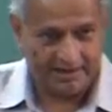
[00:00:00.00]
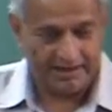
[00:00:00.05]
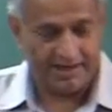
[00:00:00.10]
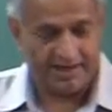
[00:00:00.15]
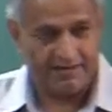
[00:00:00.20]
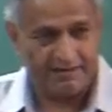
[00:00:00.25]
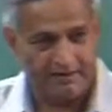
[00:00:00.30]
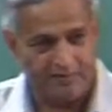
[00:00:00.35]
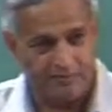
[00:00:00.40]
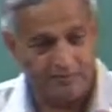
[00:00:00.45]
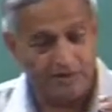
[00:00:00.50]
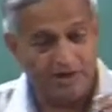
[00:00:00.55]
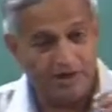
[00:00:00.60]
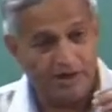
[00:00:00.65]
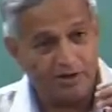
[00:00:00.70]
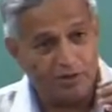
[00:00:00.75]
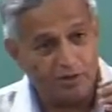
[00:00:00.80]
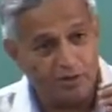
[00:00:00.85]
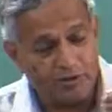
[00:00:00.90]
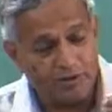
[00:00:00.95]
and we
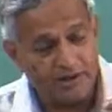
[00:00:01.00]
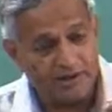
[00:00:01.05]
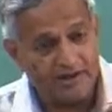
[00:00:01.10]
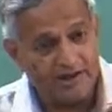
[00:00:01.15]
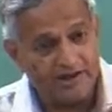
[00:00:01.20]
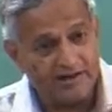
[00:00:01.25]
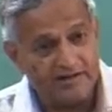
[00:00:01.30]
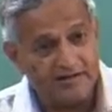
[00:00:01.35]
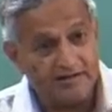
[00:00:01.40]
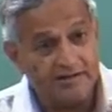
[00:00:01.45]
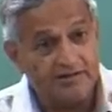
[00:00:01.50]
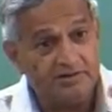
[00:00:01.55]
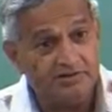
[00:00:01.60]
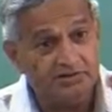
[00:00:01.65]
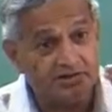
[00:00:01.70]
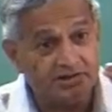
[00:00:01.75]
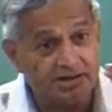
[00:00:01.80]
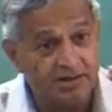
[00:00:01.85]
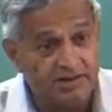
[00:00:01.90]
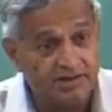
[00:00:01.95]
are looking at
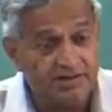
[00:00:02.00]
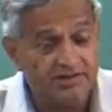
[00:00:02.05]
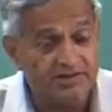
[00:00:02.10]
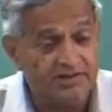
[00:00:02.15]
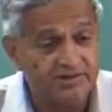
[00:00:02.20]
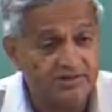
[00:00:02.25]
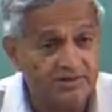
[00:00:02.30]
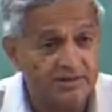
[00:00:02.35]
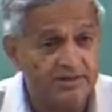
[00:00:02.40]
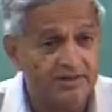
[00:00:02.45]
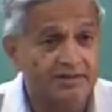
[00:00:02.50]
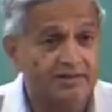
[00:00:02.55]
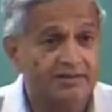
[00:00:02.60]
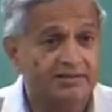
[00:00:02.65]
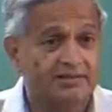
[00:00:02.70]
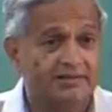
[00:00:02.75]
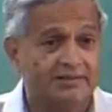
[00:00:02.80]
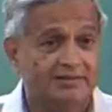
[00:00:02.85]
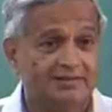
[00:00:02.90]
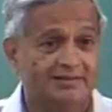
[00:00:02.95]
steady
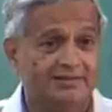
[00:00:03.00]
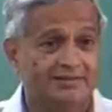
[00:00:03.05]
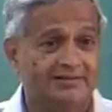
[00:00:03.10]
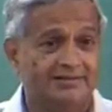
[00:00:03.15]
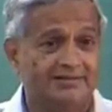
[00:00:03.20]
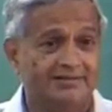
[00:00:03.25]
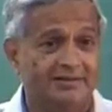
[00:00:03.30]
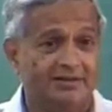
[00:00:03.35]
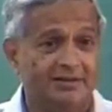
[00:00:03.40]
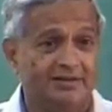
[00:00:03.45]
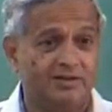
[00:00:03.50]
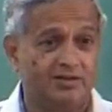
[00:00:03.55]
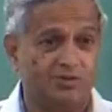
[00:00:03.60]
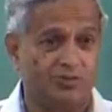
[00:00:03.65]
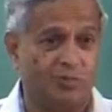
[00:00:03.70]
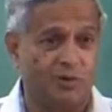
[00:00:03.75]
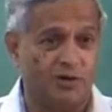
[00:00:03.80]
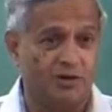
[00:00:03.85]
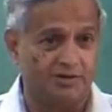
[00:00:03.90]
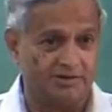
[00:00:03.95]
state
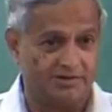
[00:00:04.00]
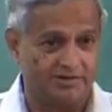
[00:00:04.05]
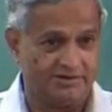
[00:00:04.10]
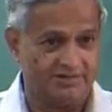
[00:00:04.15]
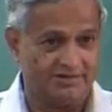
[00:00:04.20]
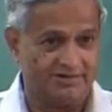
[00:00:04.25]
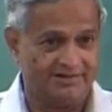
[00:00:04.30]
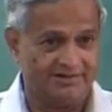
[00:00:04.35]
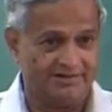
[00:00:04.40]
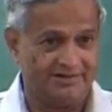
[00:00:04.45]
response.